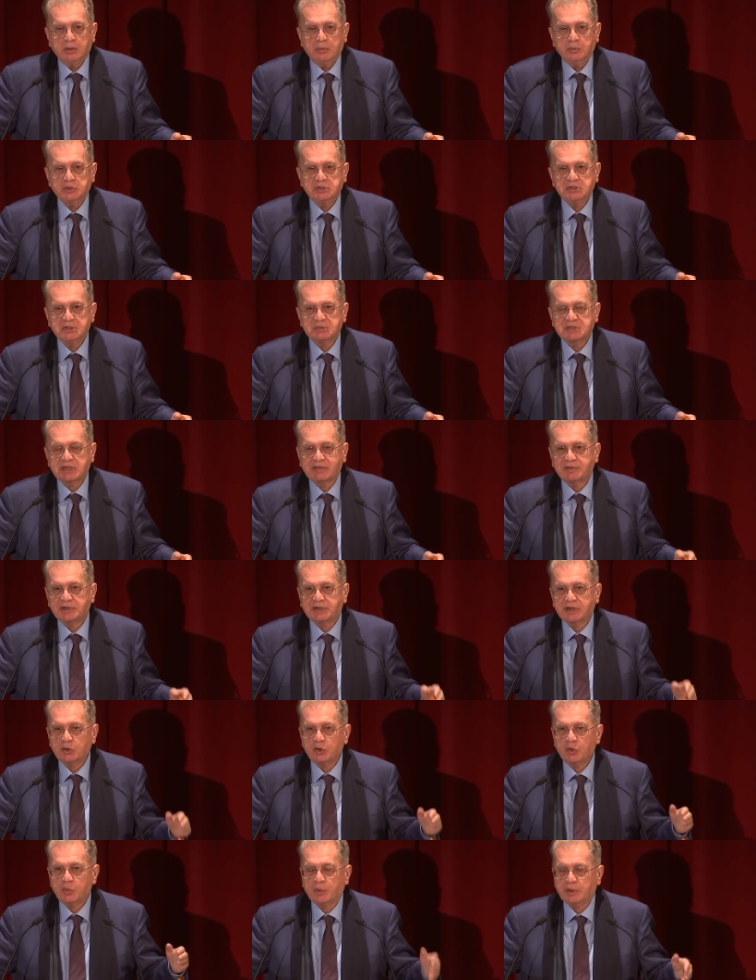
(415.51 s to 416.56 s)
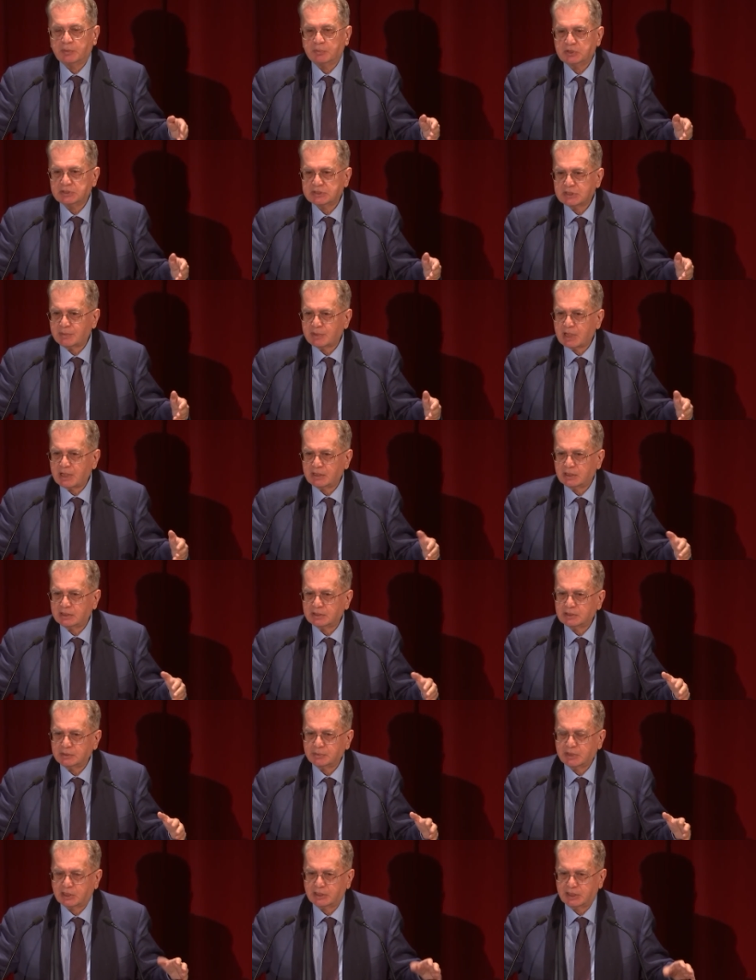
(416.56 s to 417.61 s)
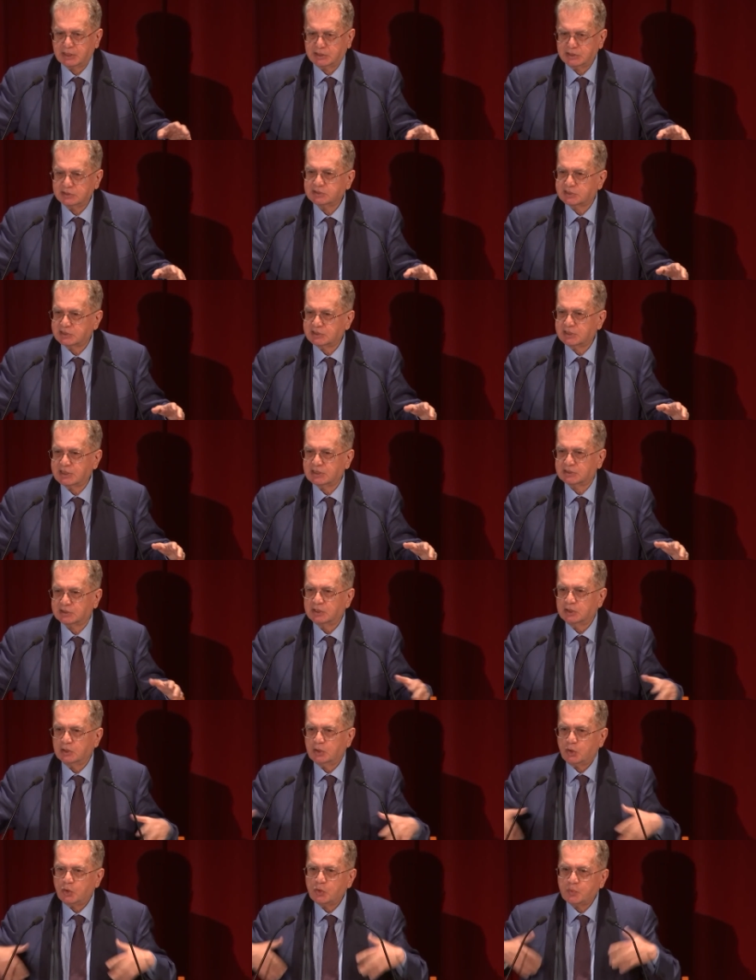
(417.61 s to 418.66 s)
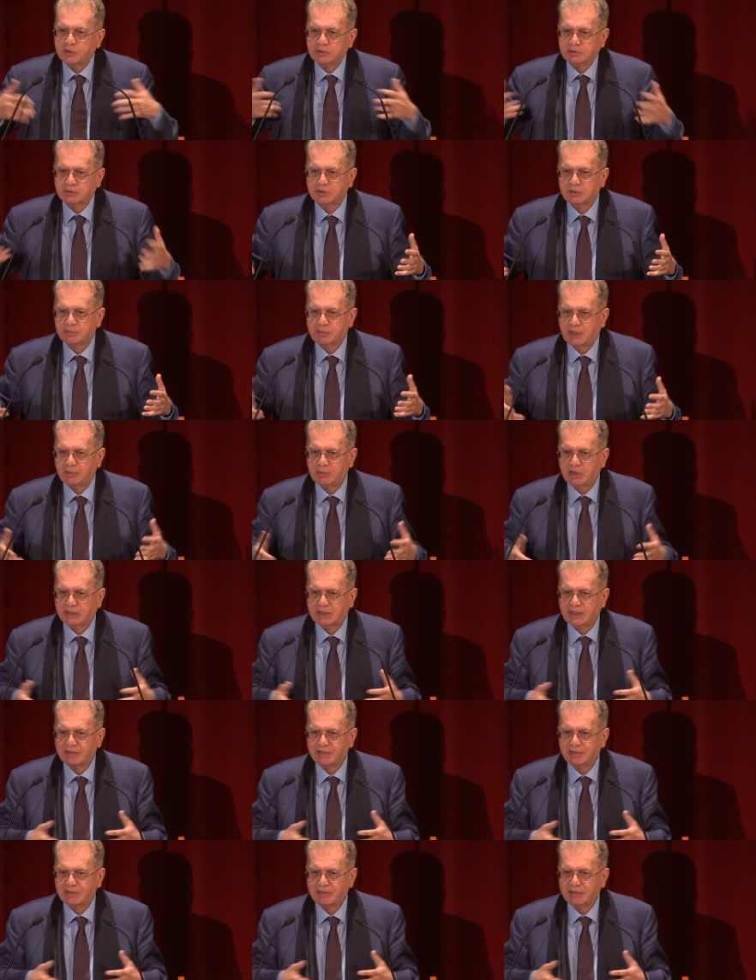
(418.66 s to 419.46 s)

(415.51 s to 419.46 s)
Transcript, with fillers: Museums are very open. Museums are a little bit like internet, open to the public.